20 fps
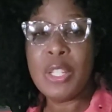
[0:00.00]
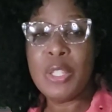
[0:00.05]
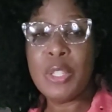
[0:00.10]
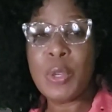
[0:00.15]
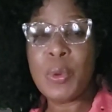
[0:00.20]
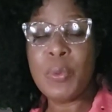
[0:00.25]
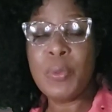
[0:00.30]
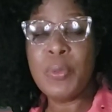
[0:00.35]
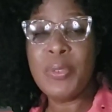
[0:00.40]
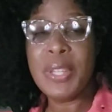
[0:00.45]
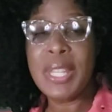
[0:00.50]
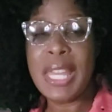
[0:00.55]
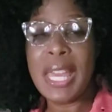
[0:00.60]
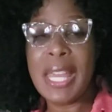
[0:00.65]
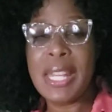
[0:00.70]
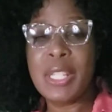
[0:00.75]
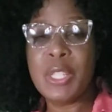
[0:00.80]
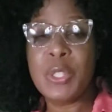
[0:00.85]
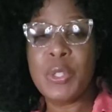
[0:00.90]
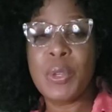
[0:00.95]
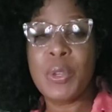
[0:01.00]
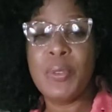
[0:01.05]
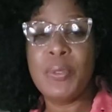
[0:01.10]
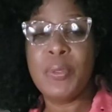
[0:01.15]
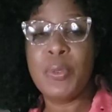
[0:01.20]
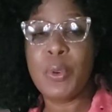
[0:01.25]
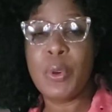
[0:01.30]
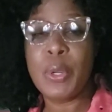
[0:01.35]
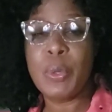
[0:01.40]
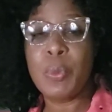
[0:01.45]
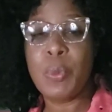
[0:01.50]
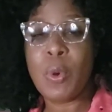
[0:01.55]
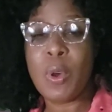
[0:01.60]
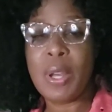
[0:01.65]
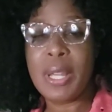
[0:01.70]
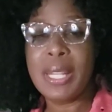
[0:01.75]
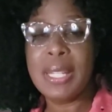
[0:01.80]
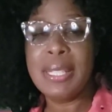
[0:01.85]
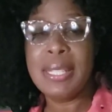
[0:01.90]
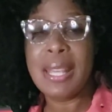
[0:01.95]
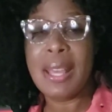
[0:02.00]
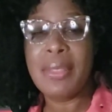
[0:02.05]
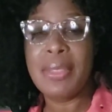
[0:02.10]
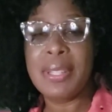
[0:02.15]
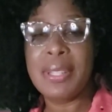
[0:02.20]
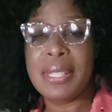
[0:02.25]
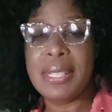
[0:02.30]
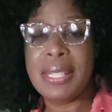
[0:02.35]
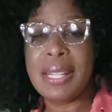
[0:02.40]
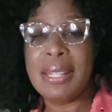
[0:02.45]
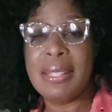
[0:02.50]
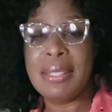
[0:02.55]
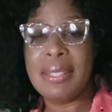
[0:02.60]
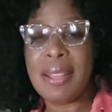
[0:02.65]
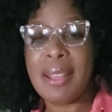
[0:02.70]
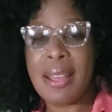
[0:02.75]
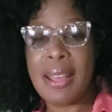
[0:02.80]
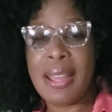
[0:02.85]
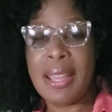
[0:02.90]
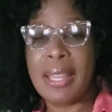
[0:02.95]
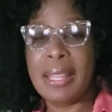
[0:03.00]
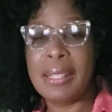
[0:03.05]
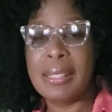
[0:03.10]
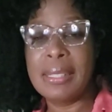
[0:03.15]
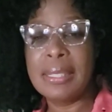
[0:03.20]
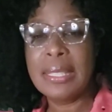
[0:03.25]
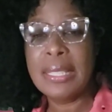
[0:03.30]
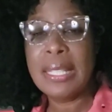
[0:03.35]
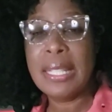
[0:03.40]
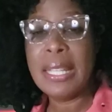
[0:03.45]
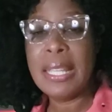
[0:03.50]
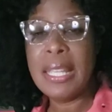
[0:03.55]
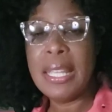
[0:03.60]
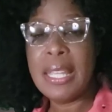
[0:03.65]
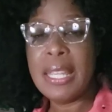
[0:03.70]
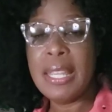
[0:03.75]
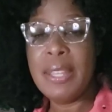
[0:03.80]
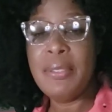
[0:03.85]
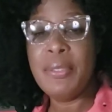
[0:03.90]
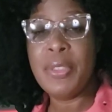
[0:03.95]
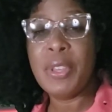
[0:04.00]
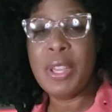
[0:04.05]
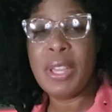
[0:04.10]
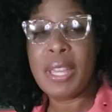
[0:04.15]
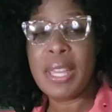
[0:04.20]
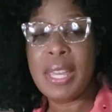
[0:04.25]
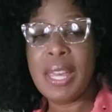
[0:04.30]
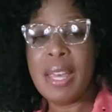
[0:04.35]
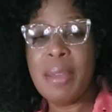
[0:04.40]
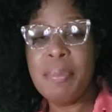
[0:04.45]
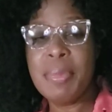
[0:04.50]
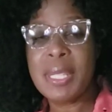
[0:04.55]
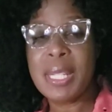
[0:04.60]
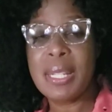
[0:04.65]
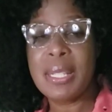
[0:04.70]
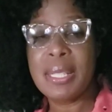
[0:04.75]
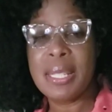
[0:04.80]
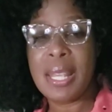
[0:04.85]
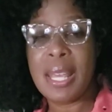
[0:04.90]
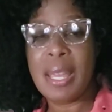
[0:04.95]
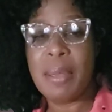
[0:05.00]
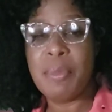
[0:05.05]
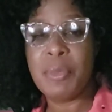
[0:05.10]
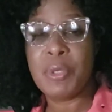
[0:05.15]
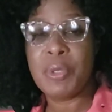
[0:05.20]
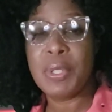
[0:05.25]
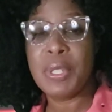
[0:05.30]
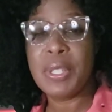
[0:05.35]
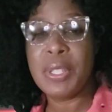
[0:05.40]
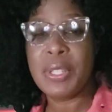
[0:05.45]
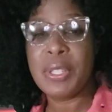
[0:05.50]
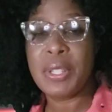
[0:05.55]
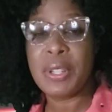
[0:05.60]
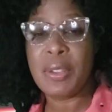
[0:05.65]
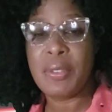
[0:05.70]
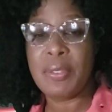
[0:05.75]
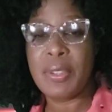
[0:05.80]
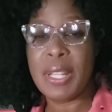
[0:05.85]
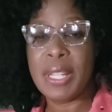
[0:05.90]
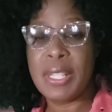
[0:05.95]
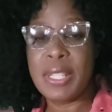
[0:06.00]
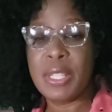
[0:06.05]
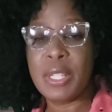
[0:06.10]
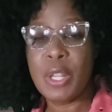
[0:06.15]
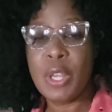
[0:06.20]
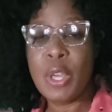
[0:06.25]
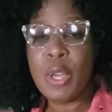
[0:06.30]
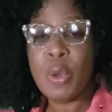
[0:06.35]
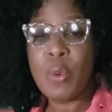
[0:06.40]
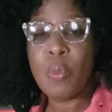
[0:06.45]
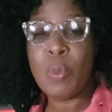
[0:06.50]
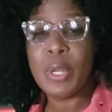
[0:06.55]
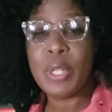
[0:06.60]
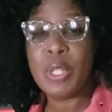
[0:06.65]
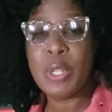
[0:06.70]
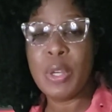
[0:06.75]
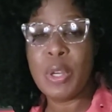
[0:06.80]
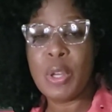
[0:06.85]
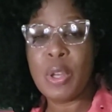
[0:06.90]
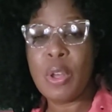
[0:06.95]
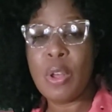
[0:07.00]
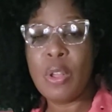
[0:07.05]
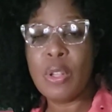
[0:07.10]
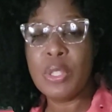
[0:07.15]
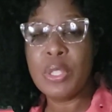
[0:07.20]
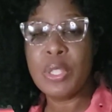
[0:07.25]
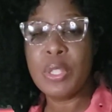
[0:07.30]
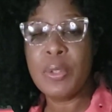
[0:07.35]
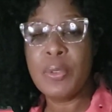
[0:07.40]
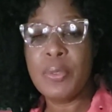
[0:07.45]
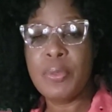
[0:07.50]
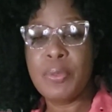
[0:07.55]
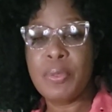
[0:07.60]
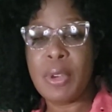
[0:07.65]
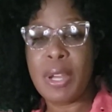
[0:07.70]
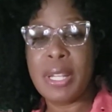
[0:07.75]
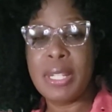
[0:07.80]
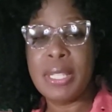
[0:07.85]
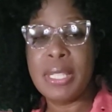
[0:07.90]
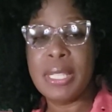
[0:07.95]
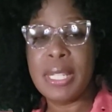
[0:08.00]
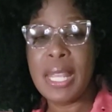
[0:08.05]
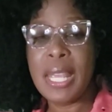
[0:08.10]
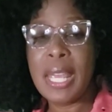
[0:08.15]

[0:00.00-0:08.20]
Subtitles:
Don't forget to avoid walking down the center aisle. If there comes a time during the service when you are called to the front